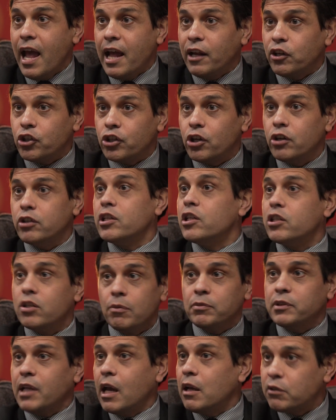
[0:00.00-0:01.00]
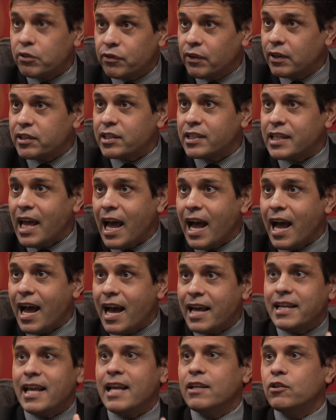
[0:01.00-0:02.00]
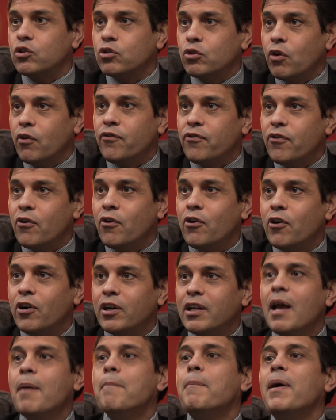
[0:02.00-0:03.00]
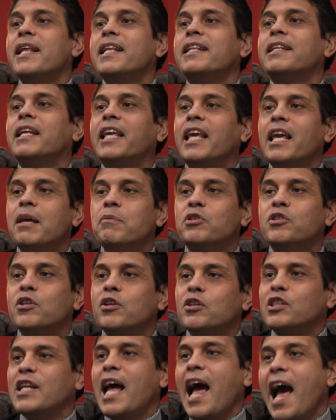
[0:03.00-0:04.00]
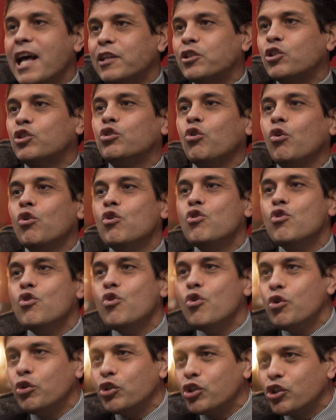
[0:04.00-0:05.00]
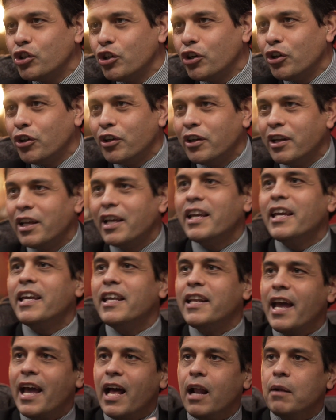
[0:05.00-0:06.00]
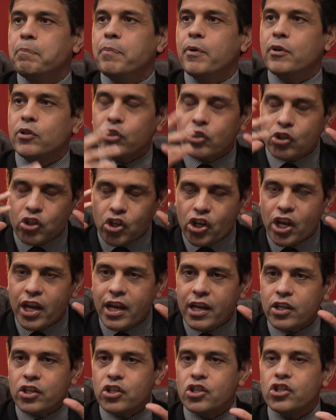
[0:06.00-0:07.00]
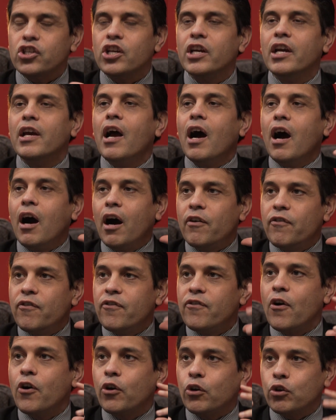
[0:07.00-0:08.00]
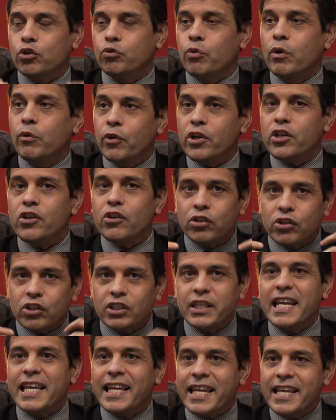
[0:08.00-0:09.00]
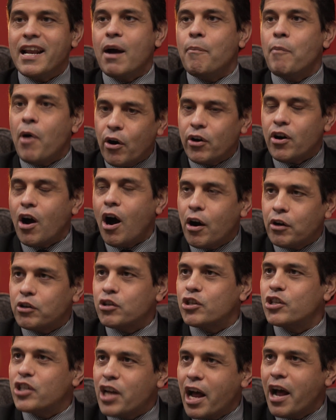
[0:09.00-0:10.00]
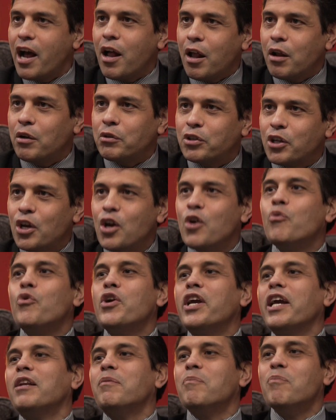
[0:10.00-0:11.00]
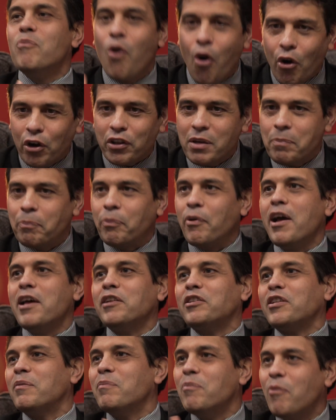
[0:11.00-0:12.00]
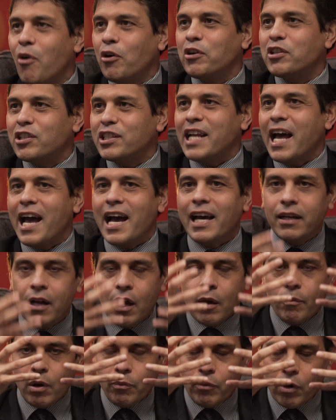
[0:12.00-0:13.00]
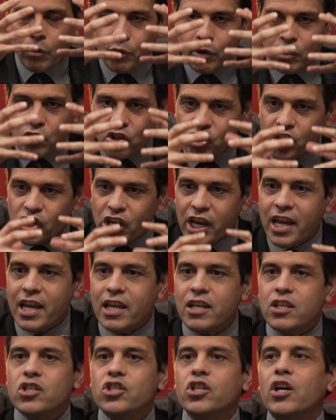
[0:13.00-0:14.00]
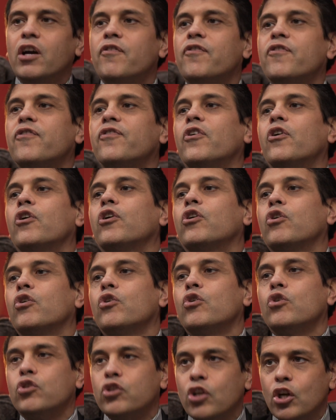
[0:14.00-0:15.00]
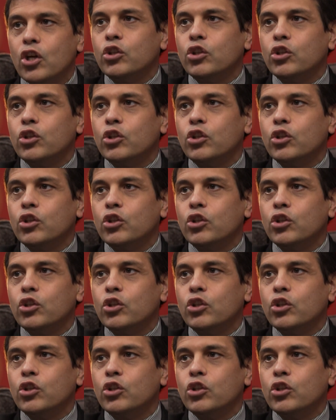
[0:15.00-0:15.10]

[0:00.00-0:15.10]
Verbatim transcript: anxious, he sometimes felt sad, and so forth, but it gives us a solution. It helps us change our focus. When we're just thinking about ourselves, we get more depressed and more sad. But when we change our focus